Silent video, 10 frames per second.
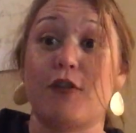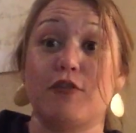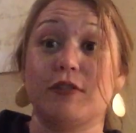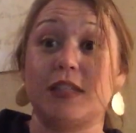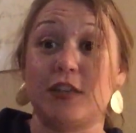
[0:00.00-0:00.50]

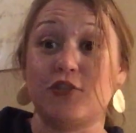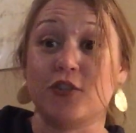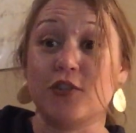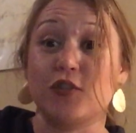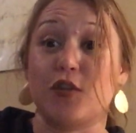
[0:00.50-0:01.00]
other
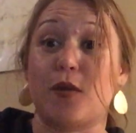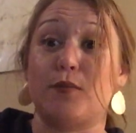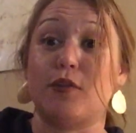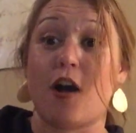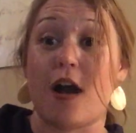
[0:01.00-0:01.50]
teachers or
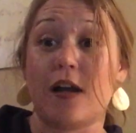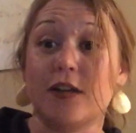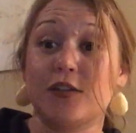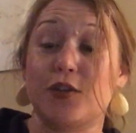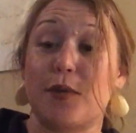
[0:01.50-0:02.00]
on
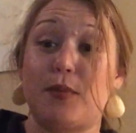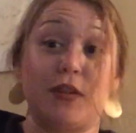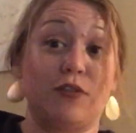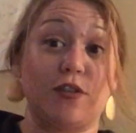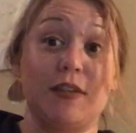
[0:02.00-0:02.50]
blogs or on
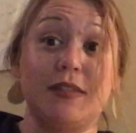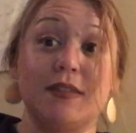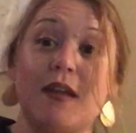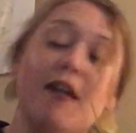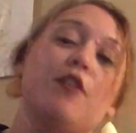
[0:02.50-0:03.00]
Pinterest.